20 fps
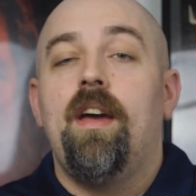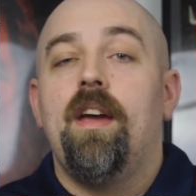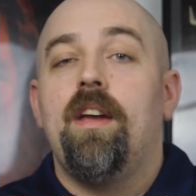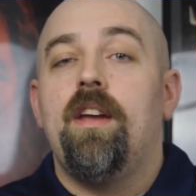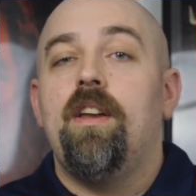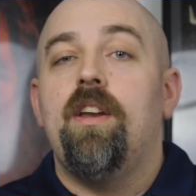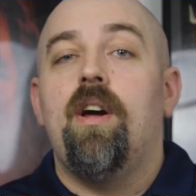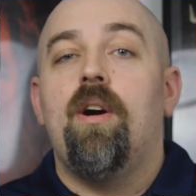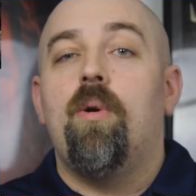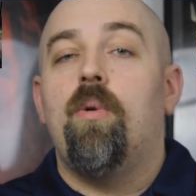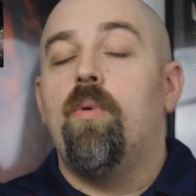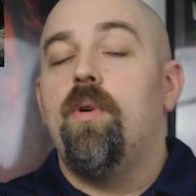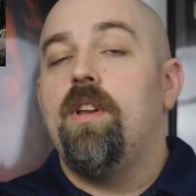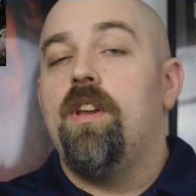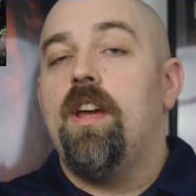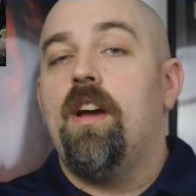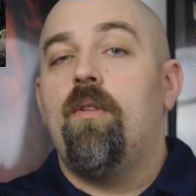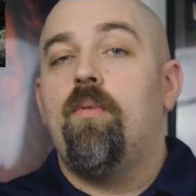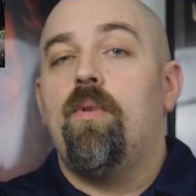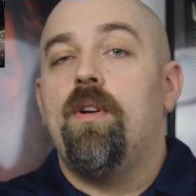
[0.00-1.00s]
you know, when
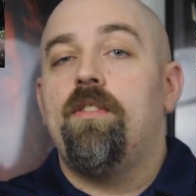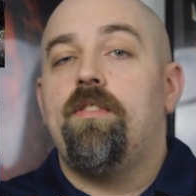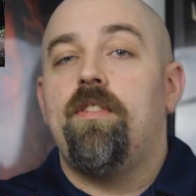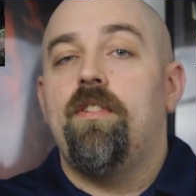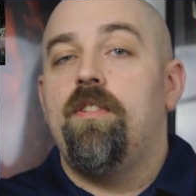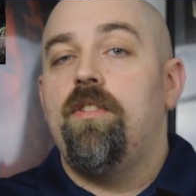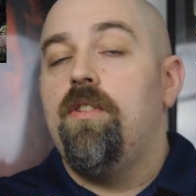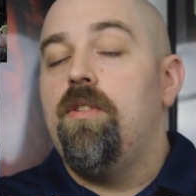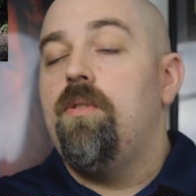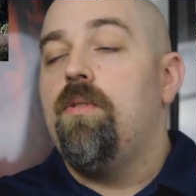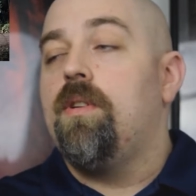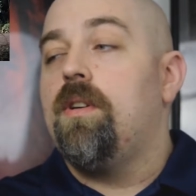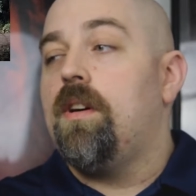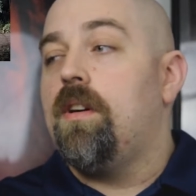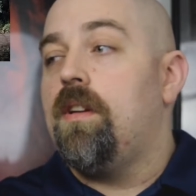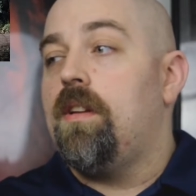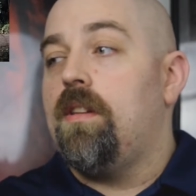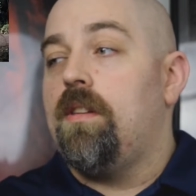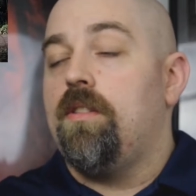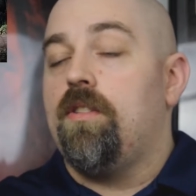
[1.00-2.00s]
you have Winston Duke
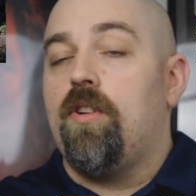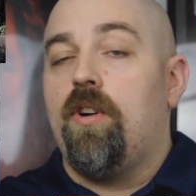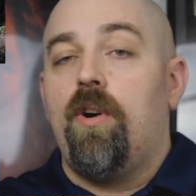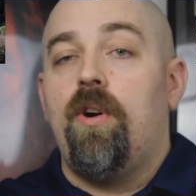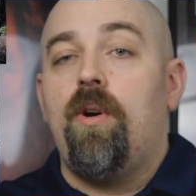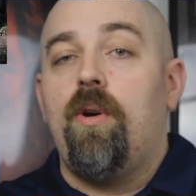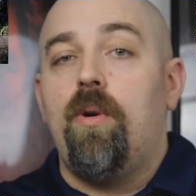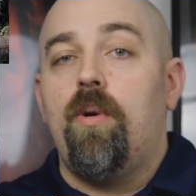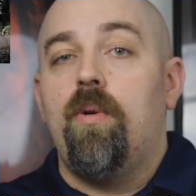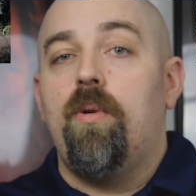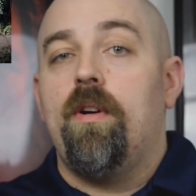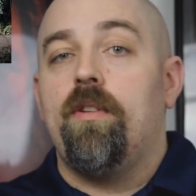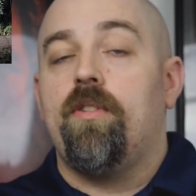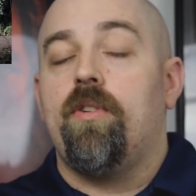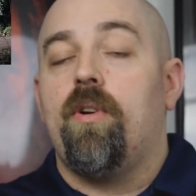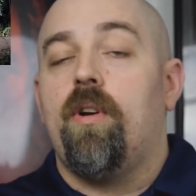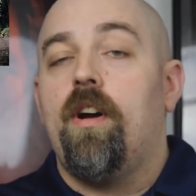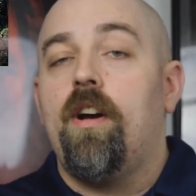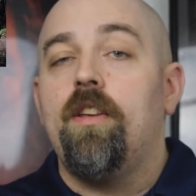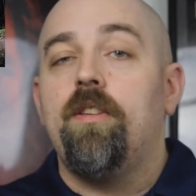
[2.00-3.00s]
on tow as
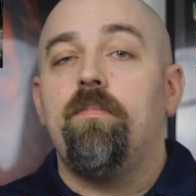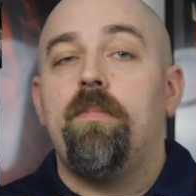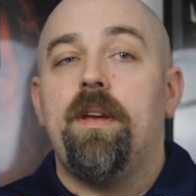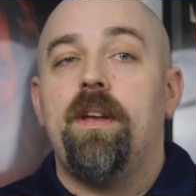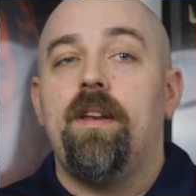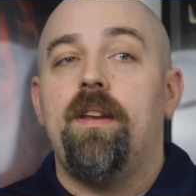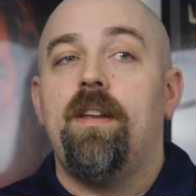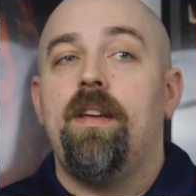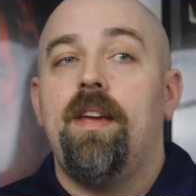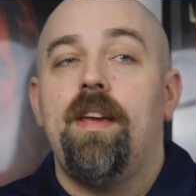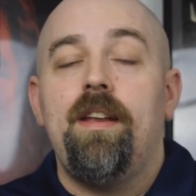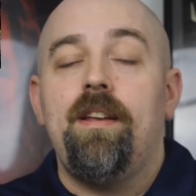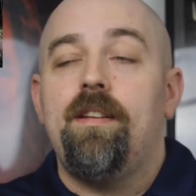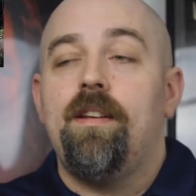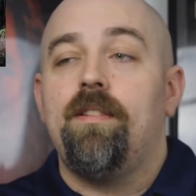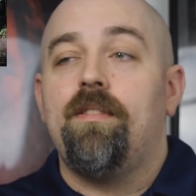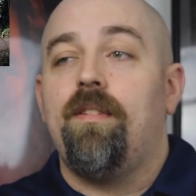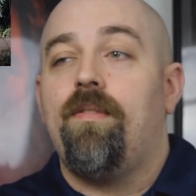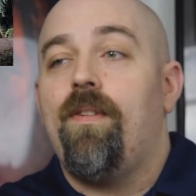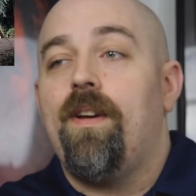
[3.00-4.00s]
her husband, he
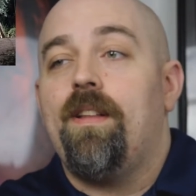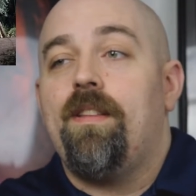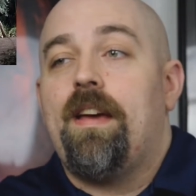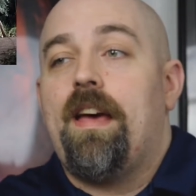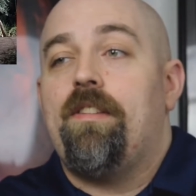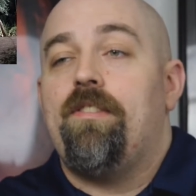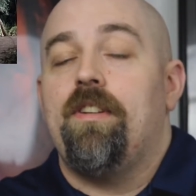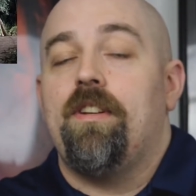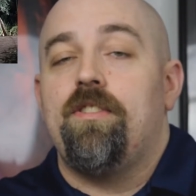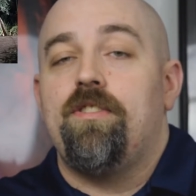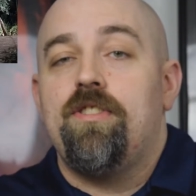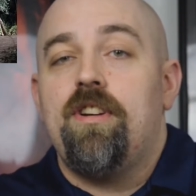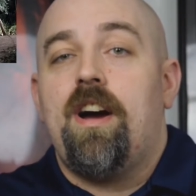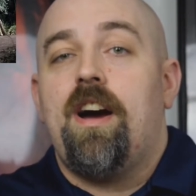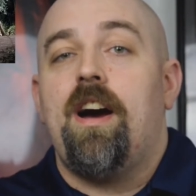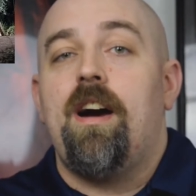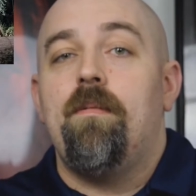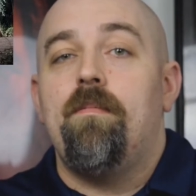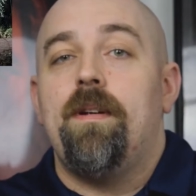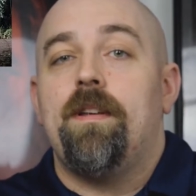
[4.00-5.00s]
does a fantastic
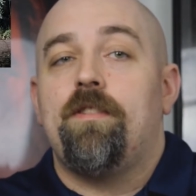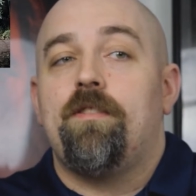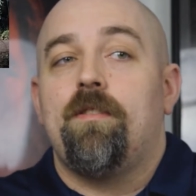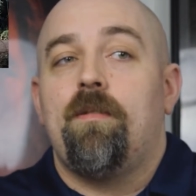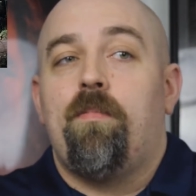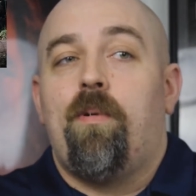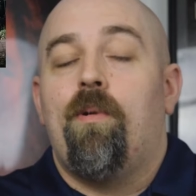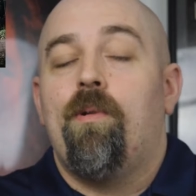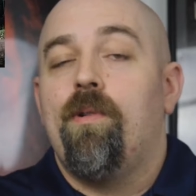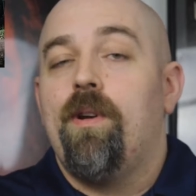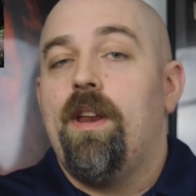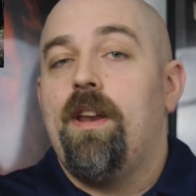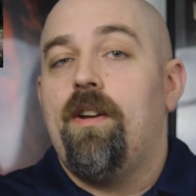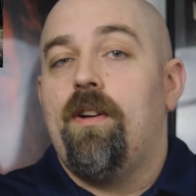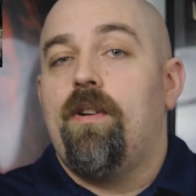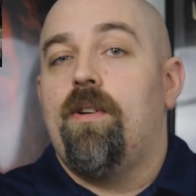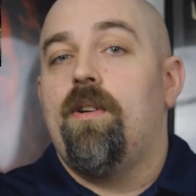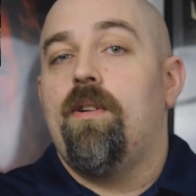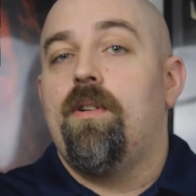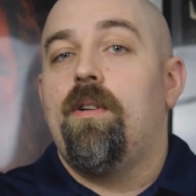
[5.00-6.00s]
job supporting
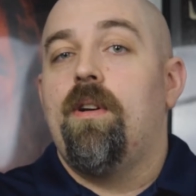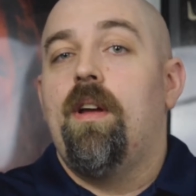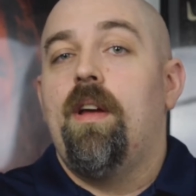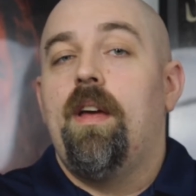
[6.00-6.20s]
her